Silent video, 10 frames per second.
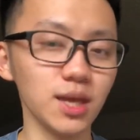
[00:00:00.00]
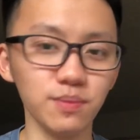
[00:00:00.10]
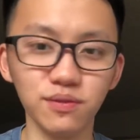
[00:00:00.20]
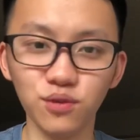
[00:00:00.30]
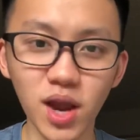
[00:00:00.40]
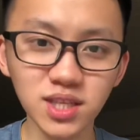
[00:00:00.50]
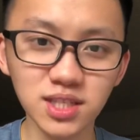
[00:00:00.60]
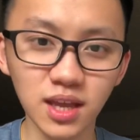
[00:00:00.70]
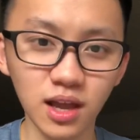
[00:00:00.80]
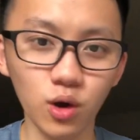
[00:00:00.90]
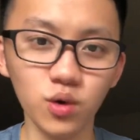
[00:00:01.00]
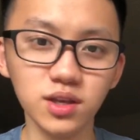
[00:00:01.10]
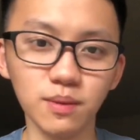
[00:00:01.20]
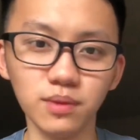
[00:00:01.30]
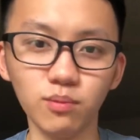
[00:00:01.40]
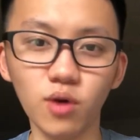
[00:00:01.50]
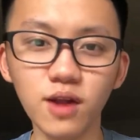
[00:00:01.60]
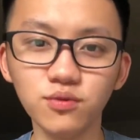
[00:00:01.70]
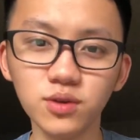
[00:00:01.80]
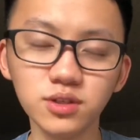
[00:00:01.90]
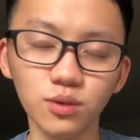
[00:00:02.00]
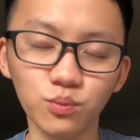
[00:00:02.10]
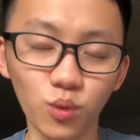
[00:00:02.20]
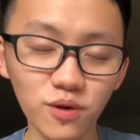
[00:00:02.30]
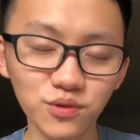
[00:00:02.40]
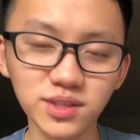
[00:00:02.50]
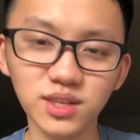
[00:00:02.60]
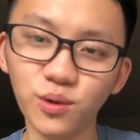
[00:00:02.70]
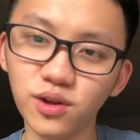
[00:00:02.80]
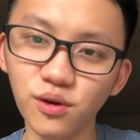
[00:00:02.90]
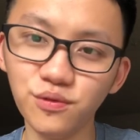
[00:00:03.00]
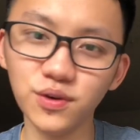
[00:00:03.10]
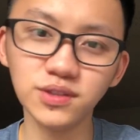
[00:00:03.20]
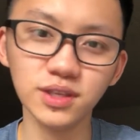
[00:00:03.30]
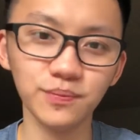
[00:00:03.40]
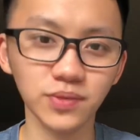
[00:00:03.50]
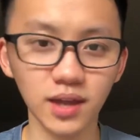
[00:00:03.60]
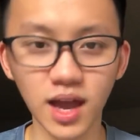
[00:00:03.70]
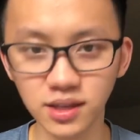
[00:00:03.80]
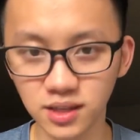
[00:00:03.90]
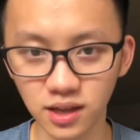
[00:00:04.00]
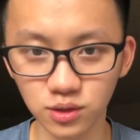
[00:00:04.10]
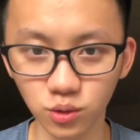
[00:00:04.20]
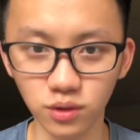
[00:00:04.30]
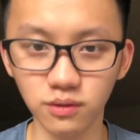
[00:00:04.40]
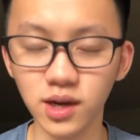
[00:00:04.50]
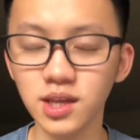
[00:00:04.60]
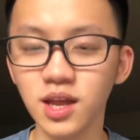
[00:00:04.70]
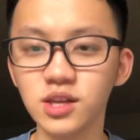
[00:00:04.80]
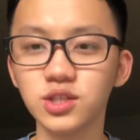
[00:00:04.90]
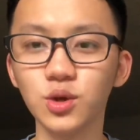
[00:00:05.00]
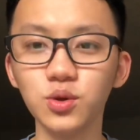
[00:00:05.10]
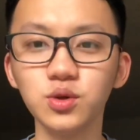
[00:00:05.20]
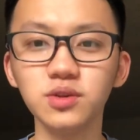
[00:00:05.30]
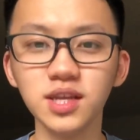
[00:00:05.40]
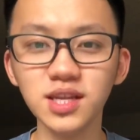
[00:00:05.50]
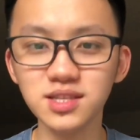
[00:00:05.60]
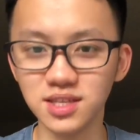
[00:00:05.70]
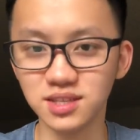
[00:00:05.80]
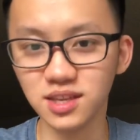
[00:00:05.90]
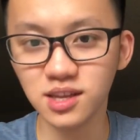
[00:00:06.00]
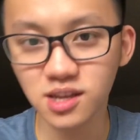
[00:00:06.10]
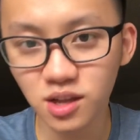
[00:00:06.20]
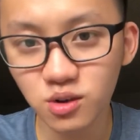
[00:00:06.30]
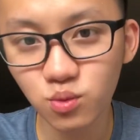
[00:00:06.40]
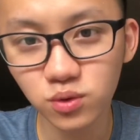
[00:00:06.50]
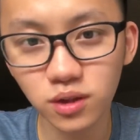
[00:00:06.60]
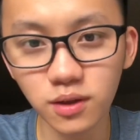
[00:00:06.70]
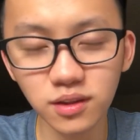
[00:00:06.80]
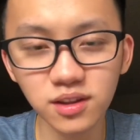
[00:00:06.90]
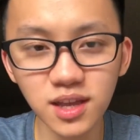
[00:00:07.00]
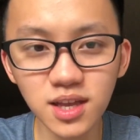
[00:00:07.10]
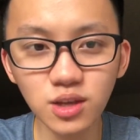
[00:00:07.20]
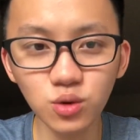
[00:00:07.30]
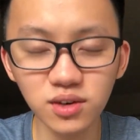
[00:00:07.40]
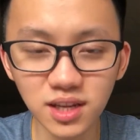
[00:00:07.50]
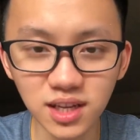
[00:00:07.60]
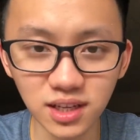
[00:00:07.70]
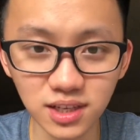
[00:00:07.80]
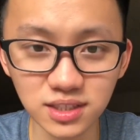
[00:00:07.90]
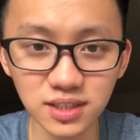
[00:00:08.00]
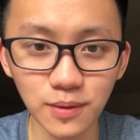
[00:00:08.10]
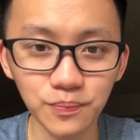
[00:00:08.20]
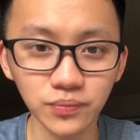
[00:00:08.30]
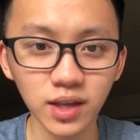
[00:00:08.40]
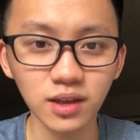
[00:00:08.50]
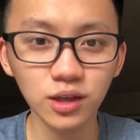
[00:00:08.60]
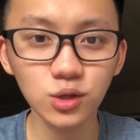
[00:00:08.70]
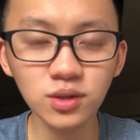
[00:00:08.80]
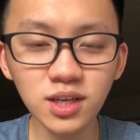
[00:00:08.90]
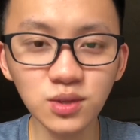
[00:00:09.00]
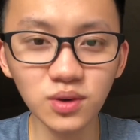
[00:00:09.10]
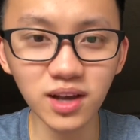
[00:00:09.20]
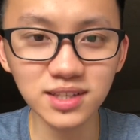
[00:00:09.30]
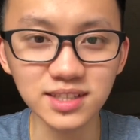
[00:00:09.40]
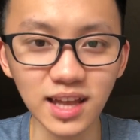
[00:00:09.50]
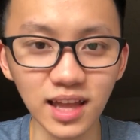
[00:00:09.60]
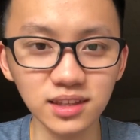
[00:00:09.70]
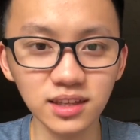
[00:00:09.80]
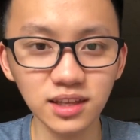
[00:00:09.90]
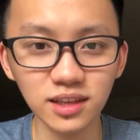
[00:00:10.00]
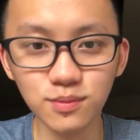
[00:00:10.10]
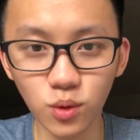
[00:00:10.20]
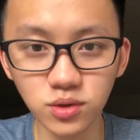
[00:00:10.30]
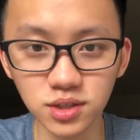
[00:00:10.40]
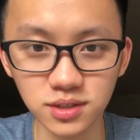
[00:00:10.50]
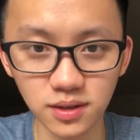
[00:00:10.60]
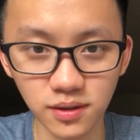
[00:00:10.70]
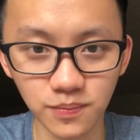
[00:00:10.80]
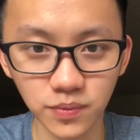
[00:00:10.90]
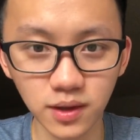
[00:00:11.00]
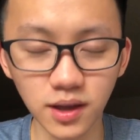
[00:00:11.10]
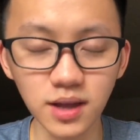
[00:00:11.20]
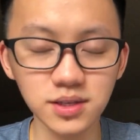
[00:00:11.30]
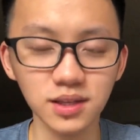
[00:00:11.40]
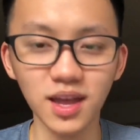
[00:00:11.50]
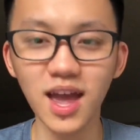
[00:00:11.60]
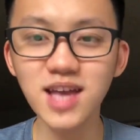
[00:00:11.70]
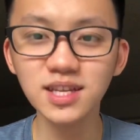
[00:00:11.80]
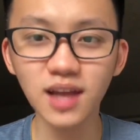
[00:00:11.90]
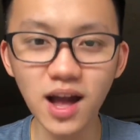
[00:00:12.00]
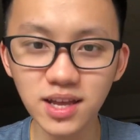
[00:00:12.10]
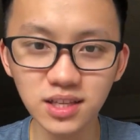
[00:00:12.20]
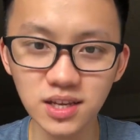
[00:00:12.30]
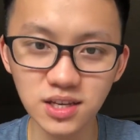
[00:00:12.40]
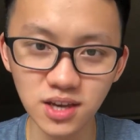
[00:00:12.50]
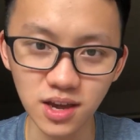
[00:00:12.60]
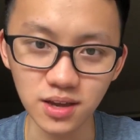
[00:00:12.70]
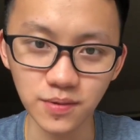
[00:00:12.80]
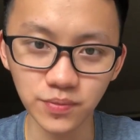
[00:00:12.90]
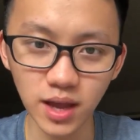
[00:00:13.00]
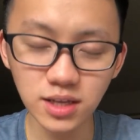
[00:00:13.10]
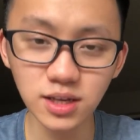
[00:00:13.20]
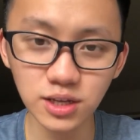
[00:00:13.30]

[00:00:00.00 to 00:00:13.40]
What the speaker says: friends, or it can be boyfriends or girlfriends, anything at all, right? So you need this. The thing you need is, you need to understand emotions. Guys, as an INTJ, as an